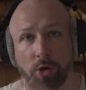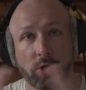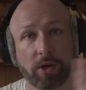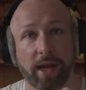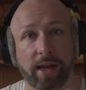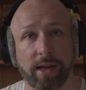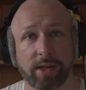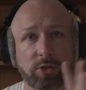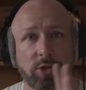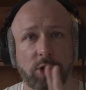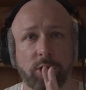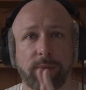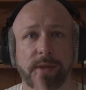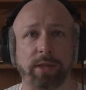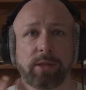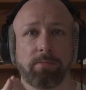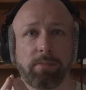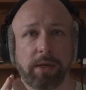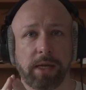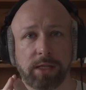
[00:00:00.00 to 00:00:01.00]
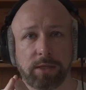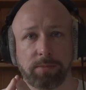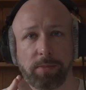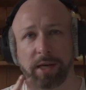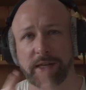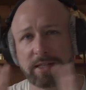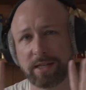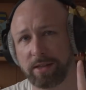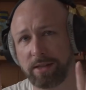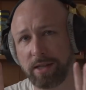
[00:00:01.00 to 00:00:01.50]
Okay, let's talk about the beat
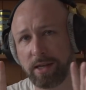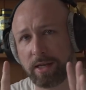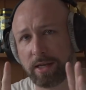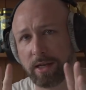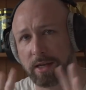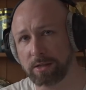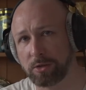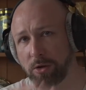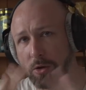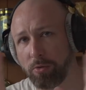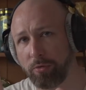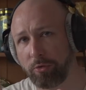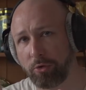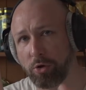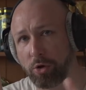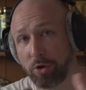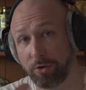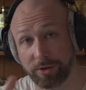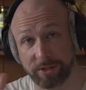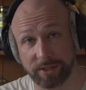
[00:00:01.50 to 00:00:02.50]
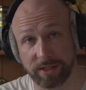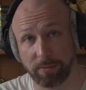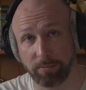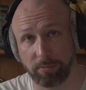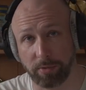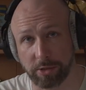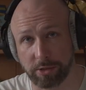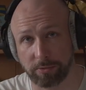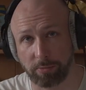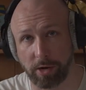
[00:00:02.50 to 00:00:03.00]
because I think it's overall the
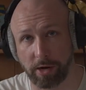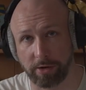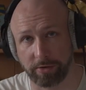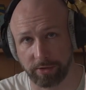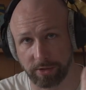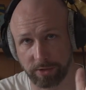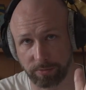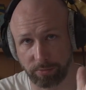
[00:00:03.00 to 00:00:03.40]
simplest part of this